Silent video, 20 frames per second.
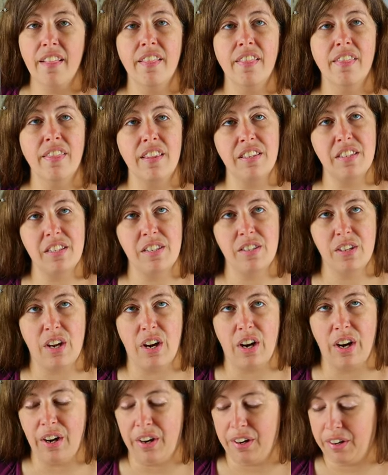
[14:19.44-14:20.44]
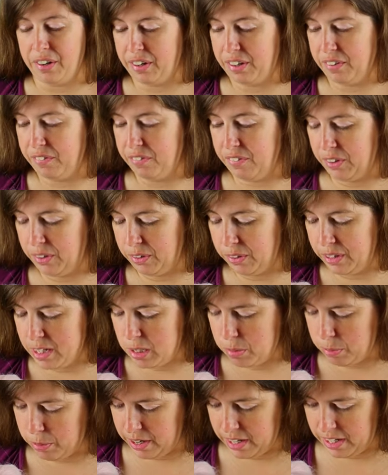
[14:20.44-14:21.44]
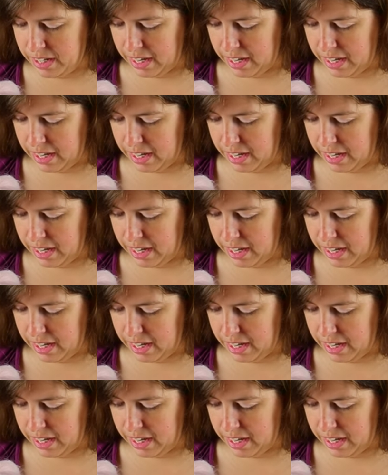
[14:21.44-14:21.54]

This is our early spring